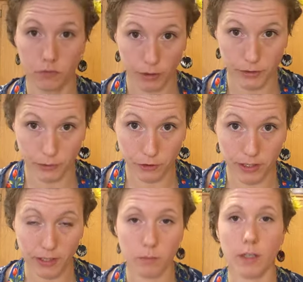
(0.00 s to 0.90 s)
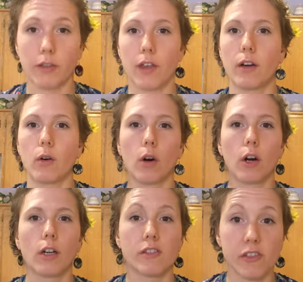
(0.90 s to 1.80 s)
dress your chicken with it
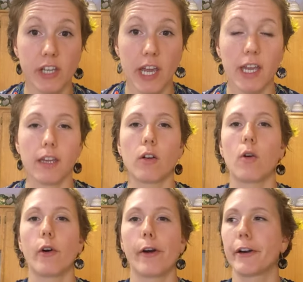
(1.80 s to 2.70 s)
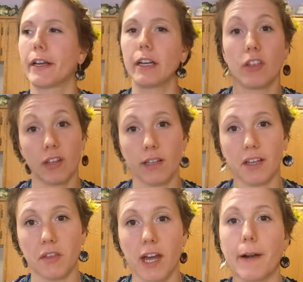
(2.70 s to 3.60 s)
or steak or anything
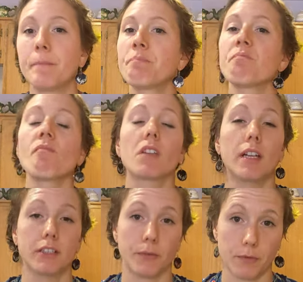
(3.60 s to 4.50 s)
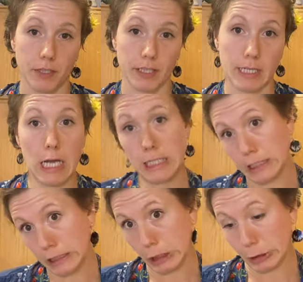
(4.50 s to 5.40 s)
like that. It's freaking
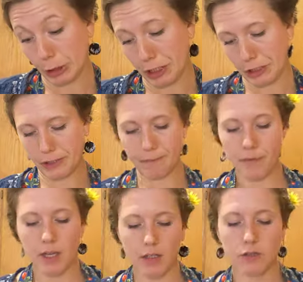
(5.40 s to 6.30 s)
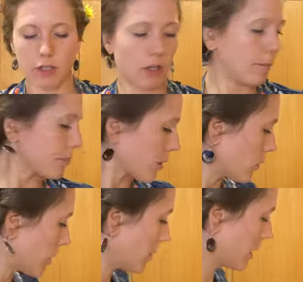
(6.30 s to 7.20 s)
delicious. So
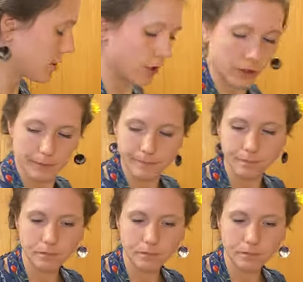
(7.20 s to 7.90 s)
what I'm gonna do